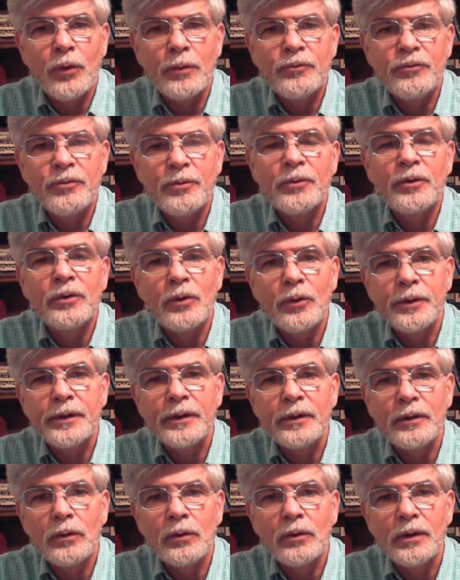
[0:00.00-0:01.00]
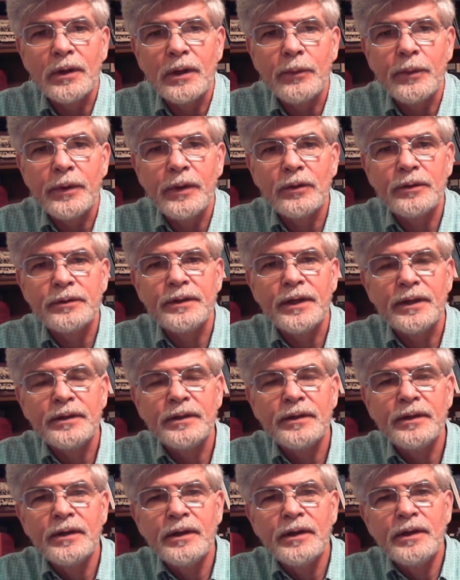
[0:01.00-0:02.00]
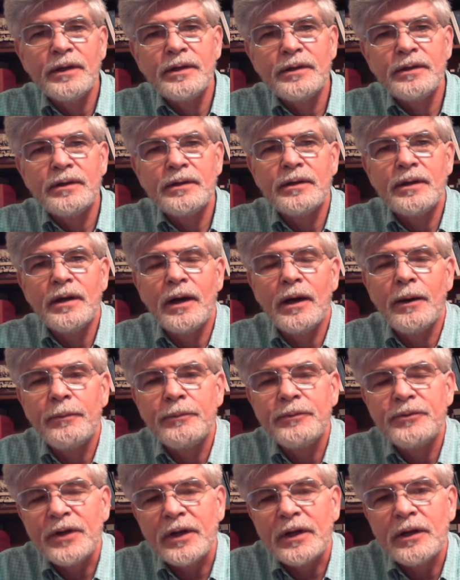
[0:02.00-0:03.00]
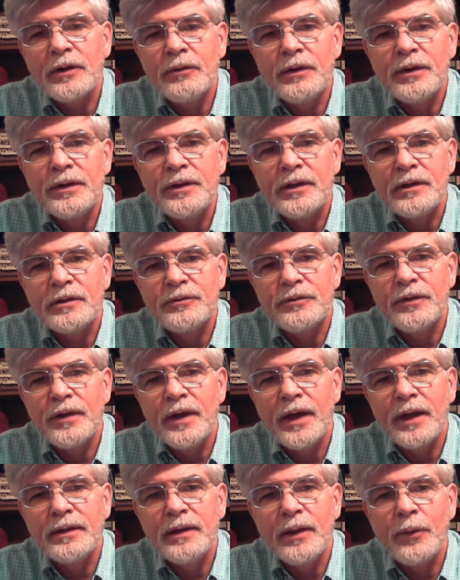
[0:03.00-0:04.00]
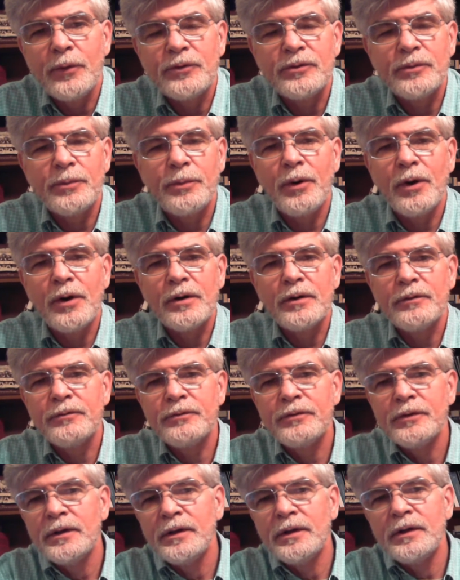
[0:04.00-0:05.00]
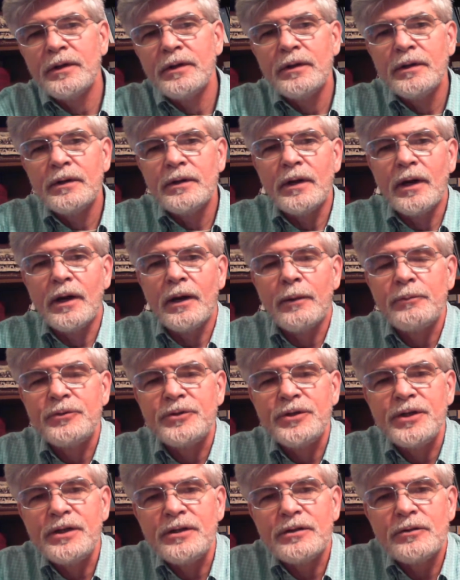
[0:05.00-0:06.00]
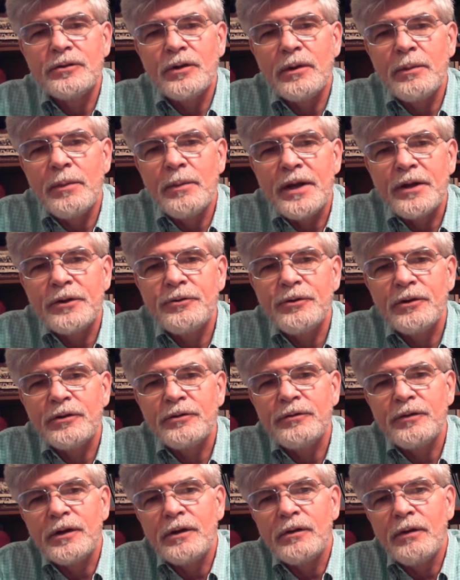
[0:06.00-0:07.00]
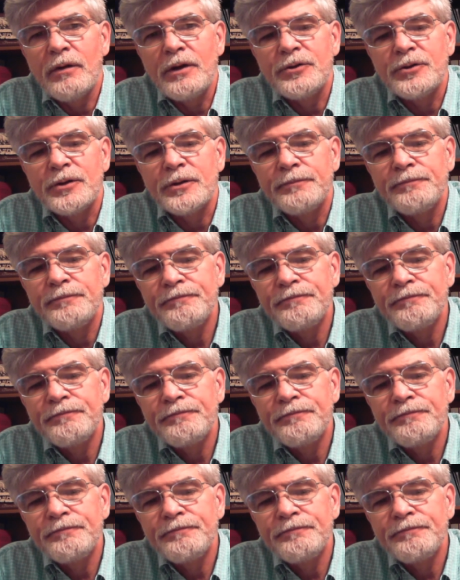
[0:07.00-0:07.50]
from glory to glory. And we looked at 2 Corinthians for that. That was a part of Jesus on the Mount of Transfiguration.